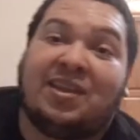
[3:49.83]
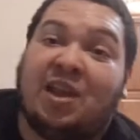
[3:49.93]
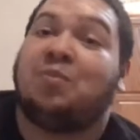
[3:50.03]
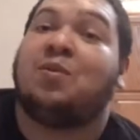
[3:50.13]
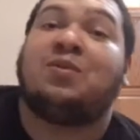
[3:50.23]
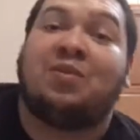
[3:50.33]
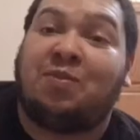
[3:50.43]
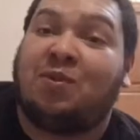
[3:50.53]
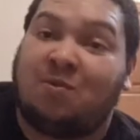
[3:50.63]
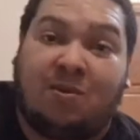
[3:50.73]
They broke the
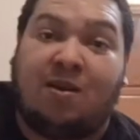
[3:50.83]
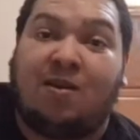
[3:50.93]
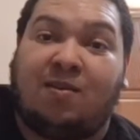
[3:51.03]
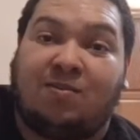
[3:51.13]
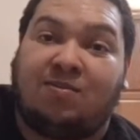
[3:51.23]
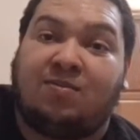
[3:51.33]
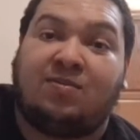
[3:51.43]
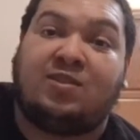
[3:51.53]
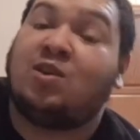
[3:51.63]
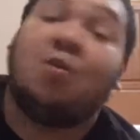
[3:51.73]
fourth wall
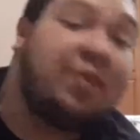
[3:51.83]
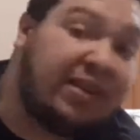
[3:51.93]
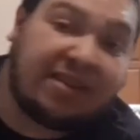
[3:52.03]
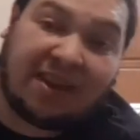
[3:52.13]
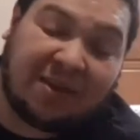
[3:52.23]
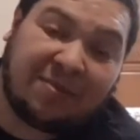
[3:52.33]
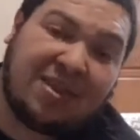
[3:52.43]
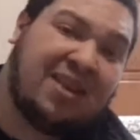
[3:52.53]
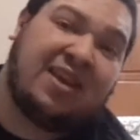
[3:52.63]
so many times.